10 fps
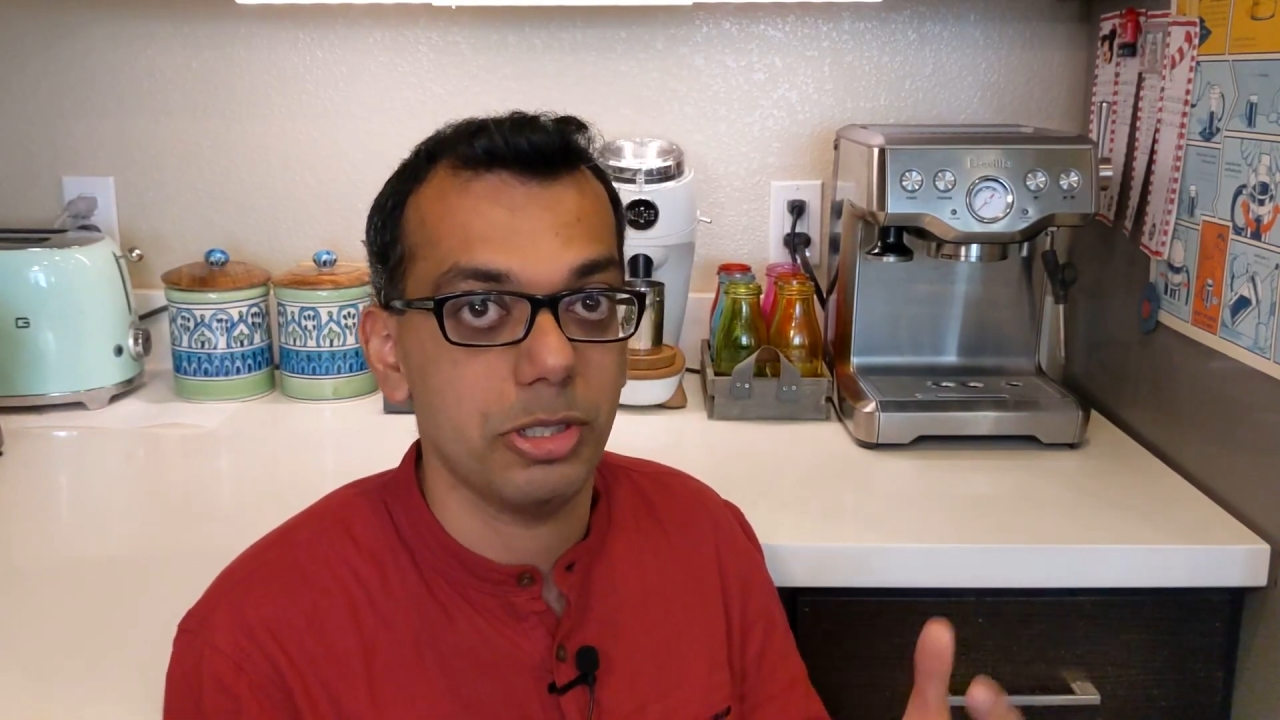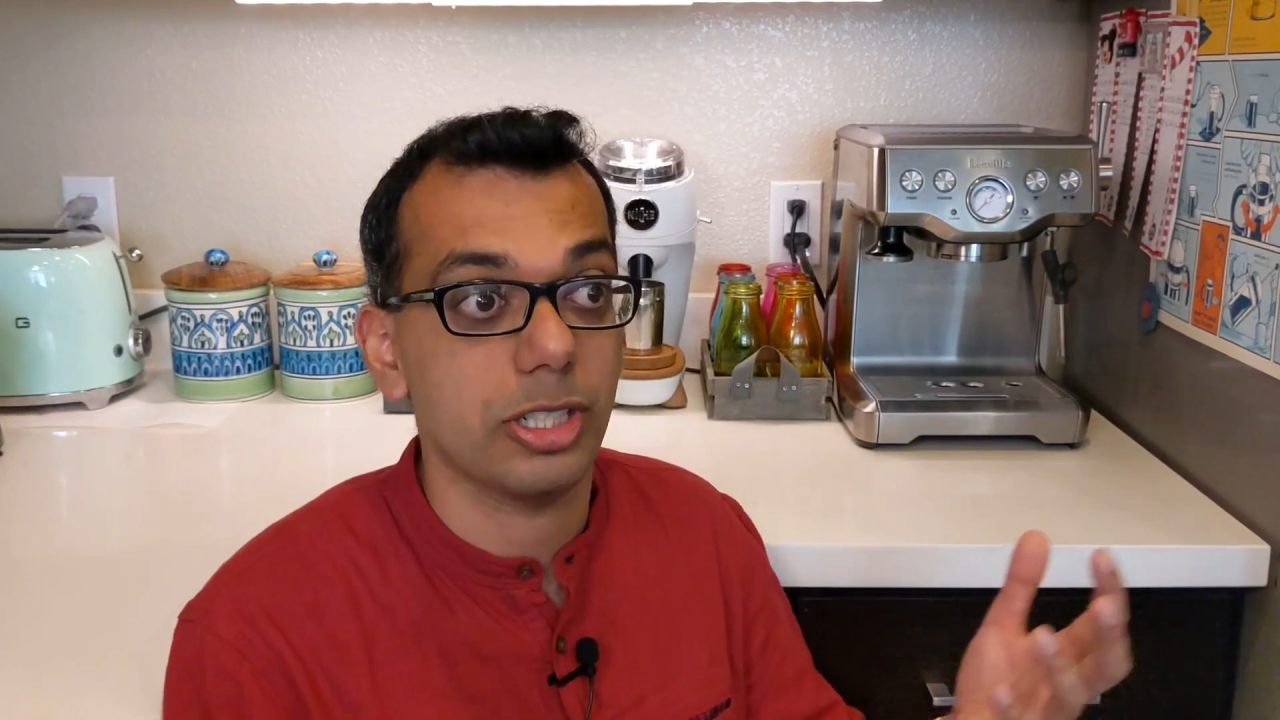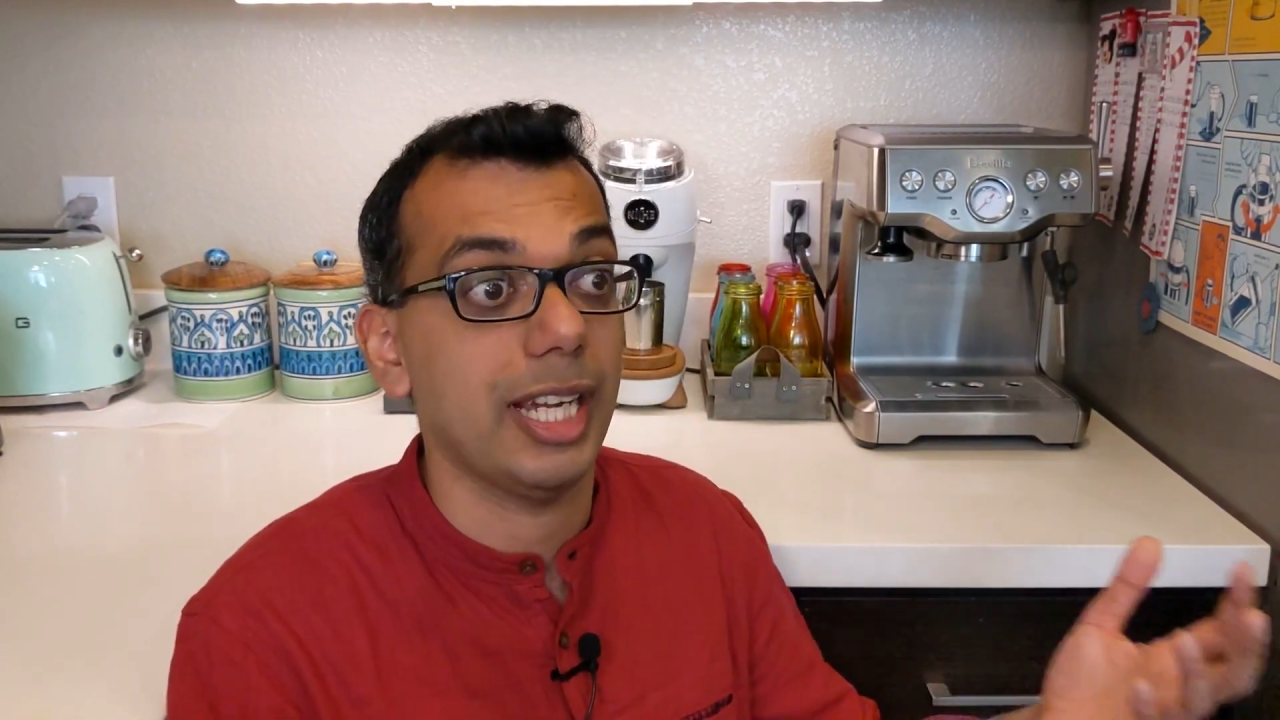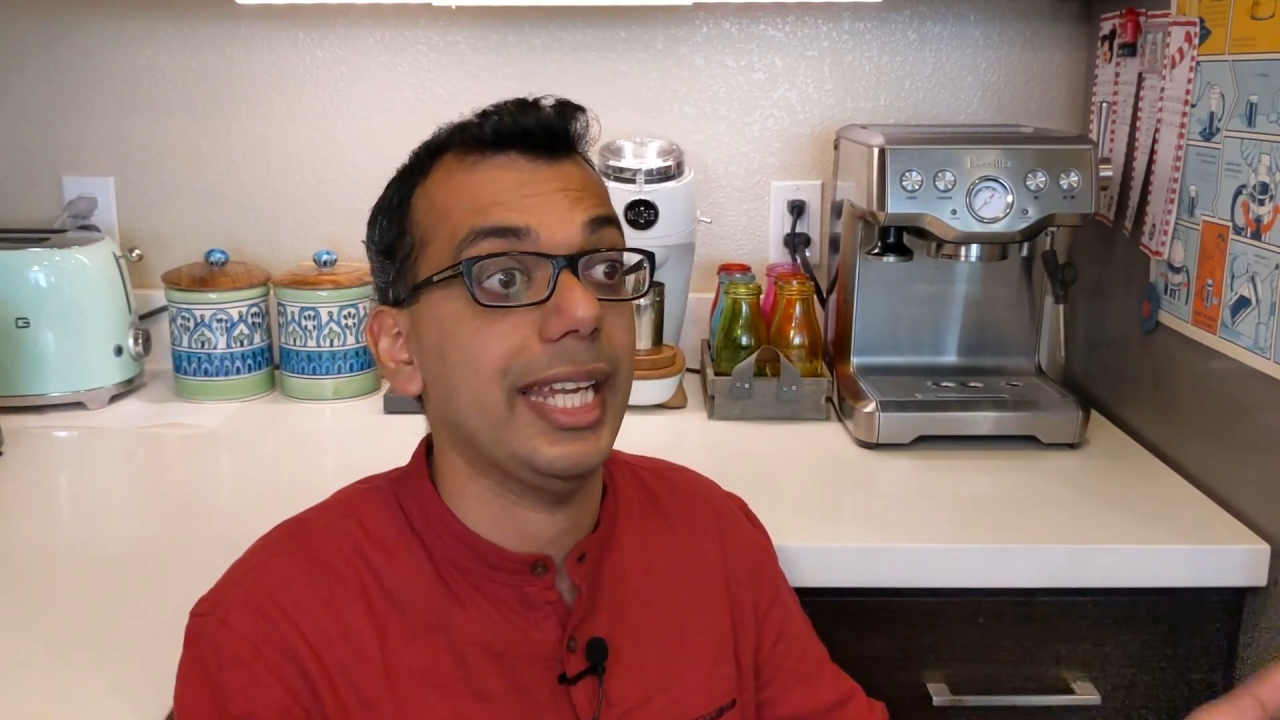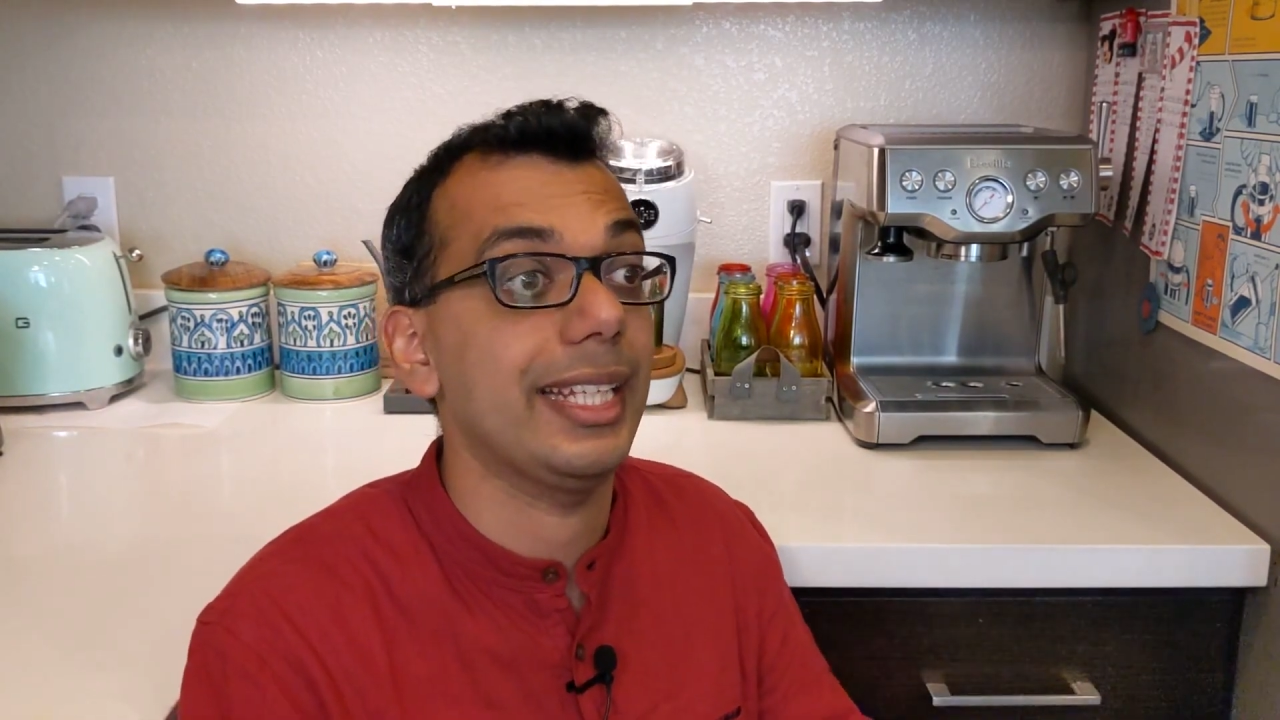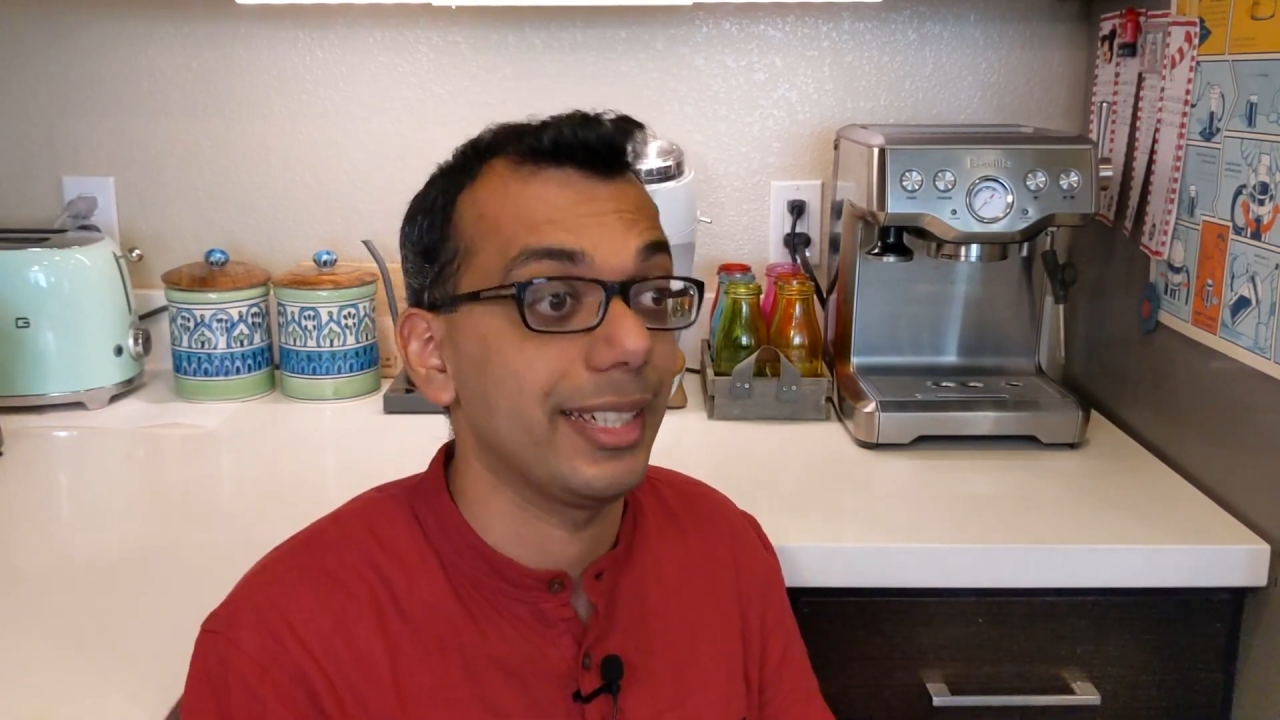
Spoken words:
trying